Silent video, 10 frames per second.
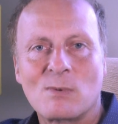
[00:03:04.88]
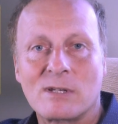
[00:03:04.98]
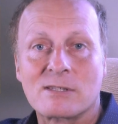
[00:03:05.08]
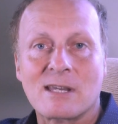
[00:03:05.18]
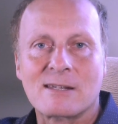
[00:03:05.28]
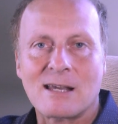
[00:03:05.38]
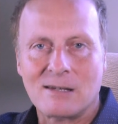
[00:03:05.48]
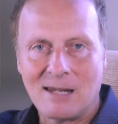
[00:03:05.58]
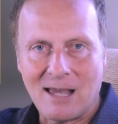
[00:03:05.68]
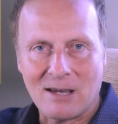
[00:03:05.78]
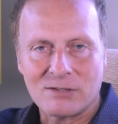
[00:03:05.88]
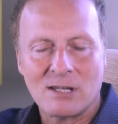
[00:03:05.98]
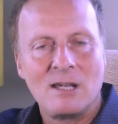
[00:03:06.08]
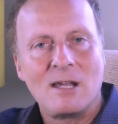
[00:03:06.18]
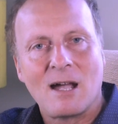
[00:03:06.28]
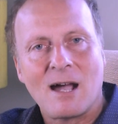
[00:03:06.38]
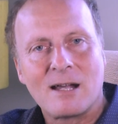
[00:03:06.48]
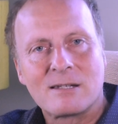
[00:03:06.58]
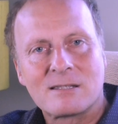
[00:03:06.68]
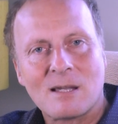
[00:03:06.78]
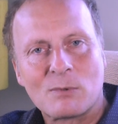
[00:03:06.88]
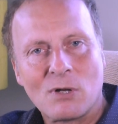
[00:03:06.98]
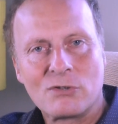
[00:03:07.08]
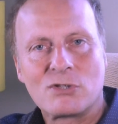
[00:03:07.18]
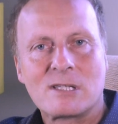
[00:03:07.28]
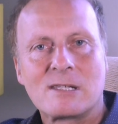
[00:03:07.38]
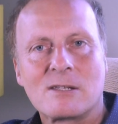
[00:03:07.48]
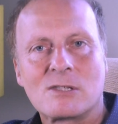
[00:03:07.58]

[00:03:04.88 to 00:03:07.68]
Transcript: when you say it out loud, I'd subconsciously